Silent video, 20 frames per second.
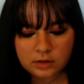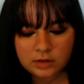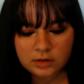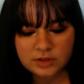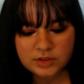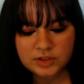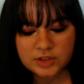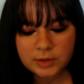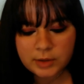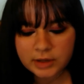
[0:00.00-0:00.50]

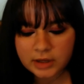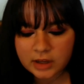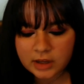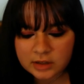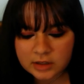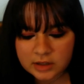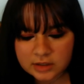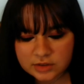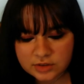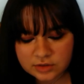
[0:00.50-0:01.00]
So I got
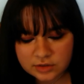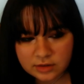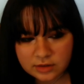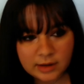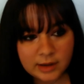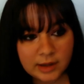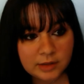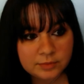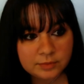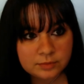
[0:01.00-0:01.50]
an
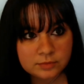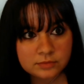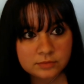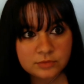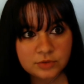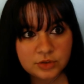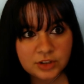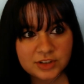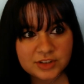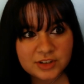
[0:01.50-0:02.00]
Instagram.
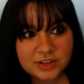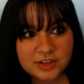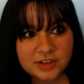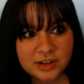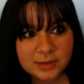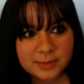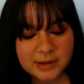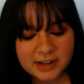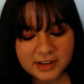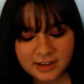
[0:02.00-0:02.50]
Should I start talking
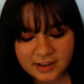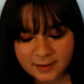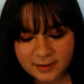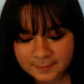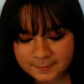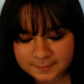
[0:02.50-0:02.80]
about it yet?